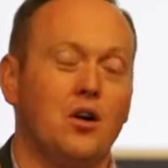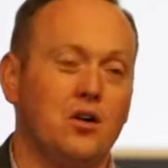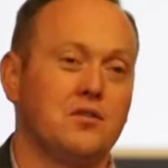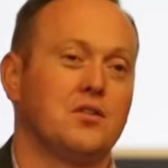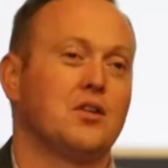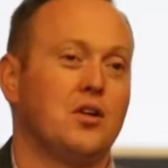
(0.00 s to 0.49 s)

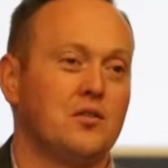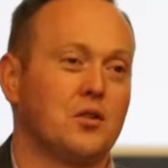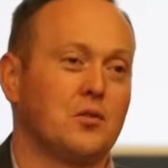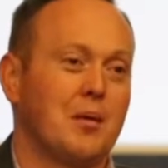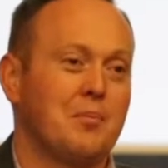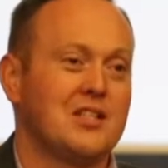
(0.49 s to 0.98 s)
over and
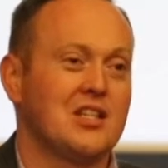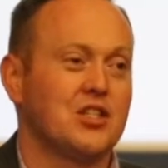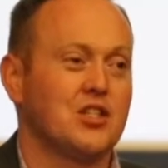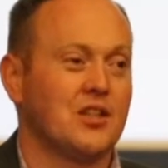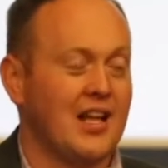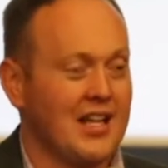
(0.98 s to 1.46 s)
over,
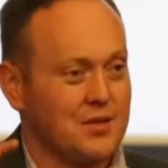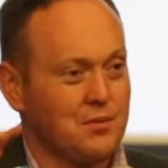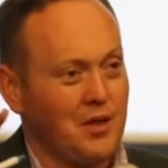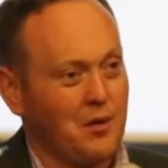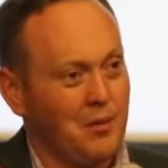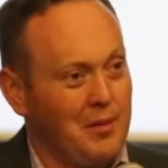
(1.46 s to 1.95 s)
repetition, that's
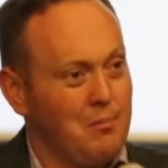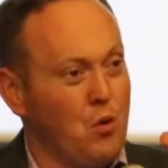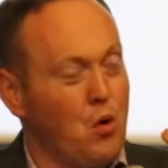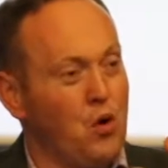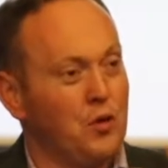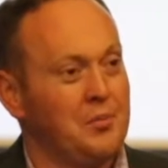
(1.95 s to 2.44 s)
where we
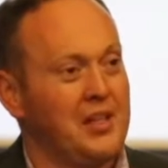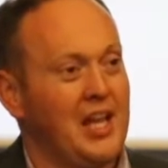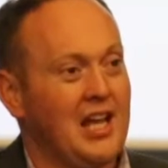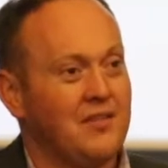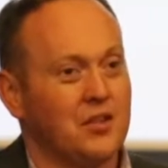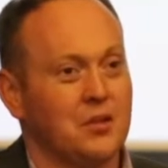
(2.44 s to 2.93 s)
mold
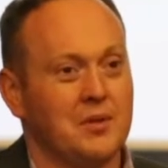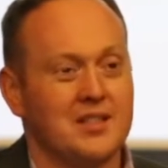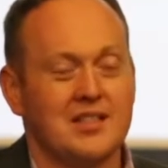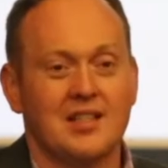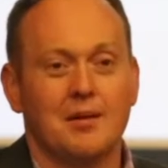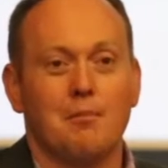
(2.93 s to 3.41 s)
behavior, and we
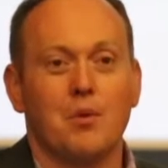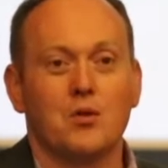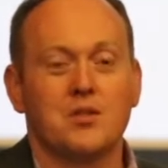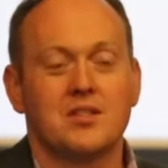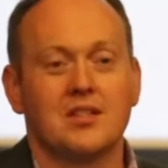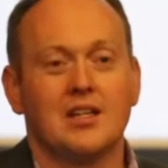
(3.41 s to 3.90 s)
see the
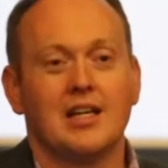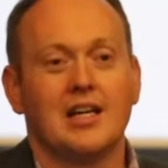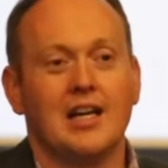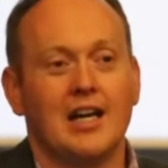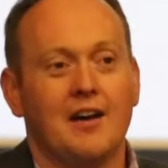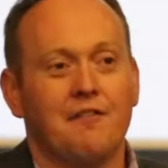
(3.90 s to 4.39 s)
most
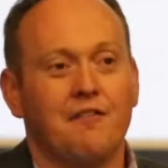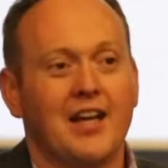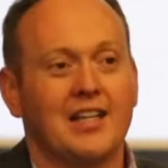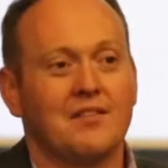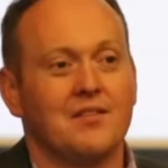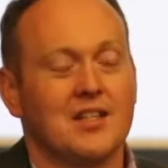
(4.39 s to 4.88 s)

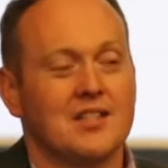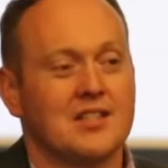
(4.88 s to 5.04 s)
effective